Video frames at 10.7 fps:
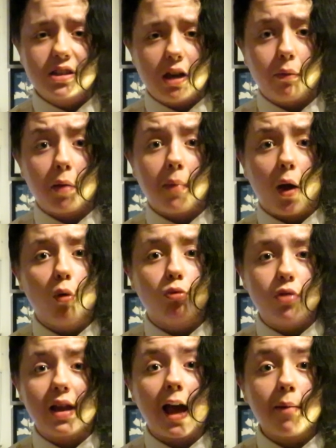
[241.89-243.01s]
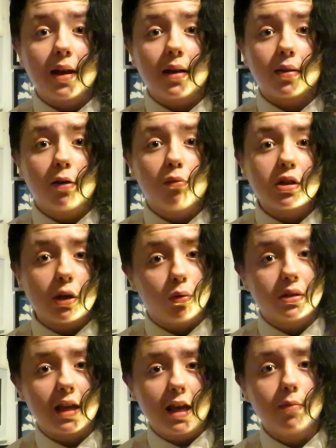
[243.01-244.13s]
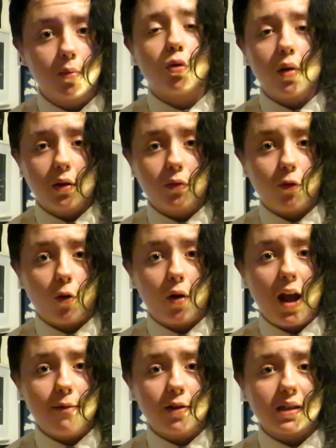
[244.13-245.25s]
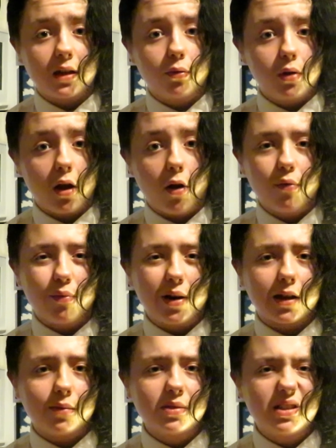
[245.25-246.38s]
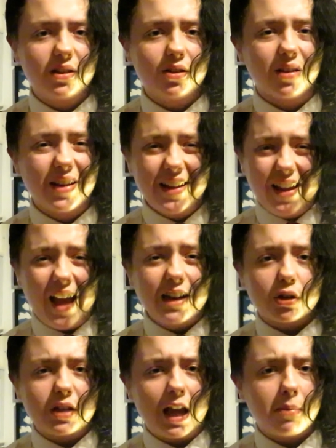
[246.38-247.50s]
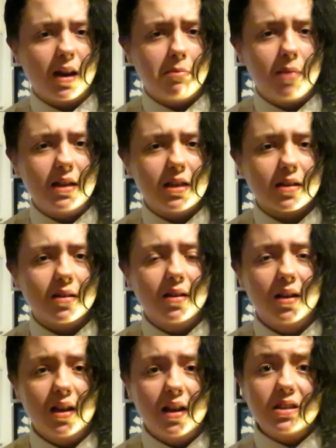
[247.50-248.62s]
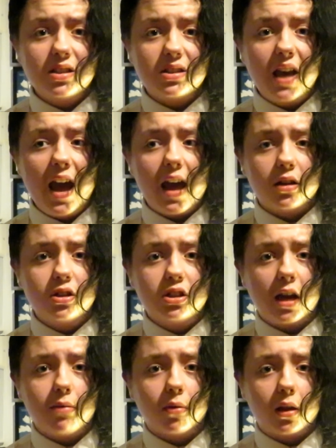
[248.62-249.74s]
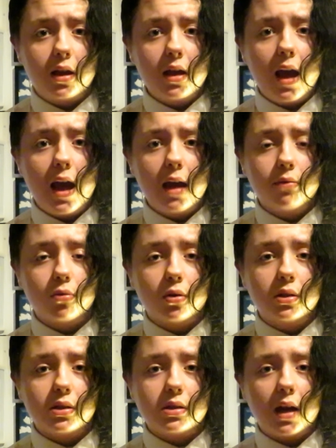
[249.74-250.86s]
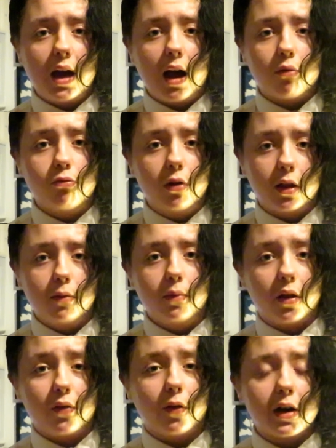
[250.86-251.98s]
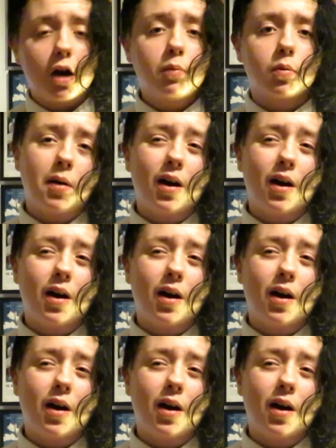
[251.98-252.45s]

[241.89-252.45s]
Generally my whole recap kind of thing, which I want to keep doing for every single year when it comes to entertainment and media. And yeah, generally it was a really, really fun album.